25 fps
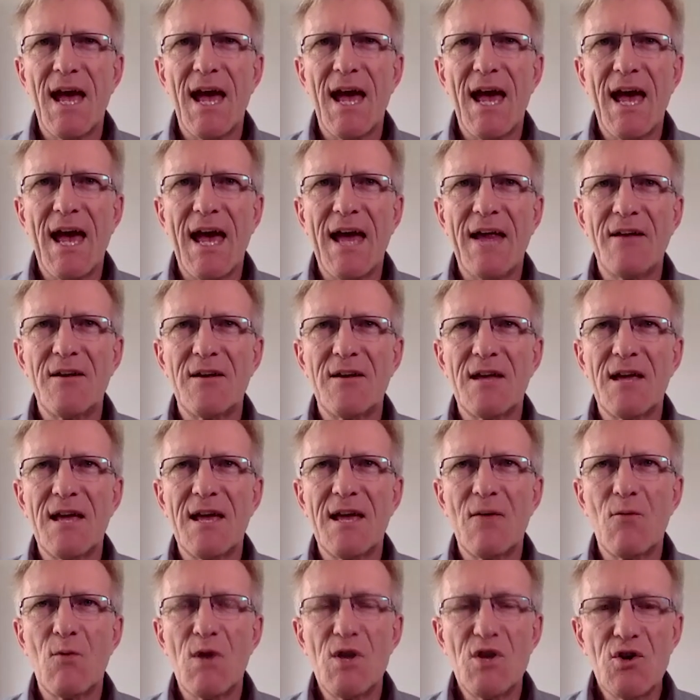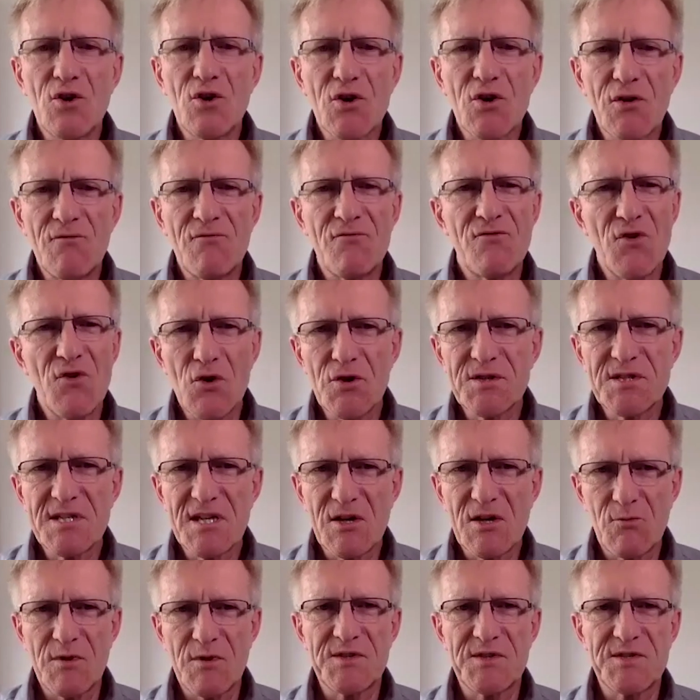And when you're
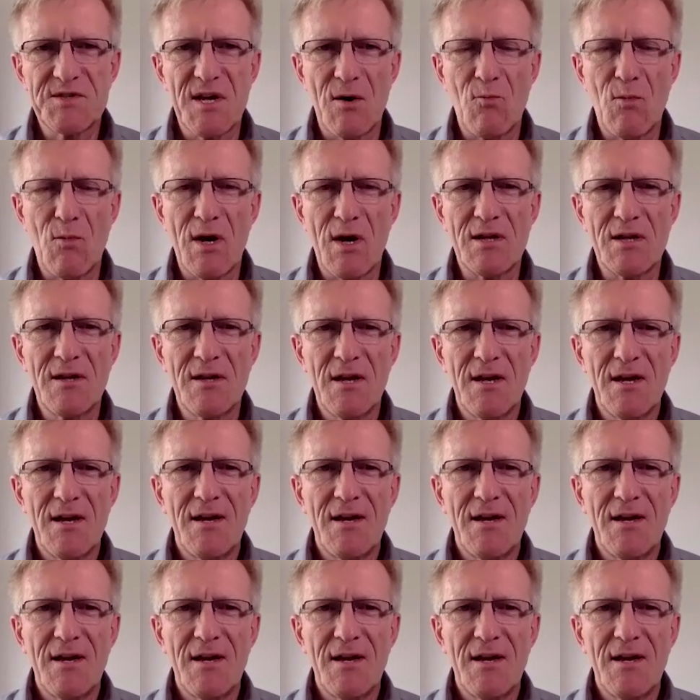conversing with someone